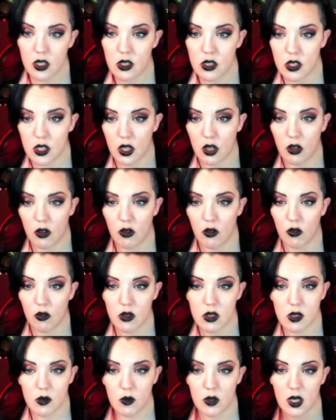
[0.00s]

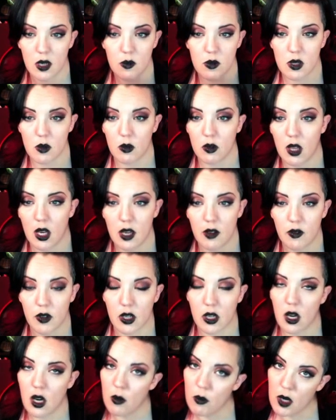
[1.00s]
So sometimes I'm
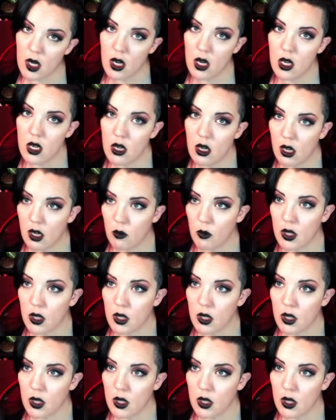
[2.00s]
live at Comic-Con.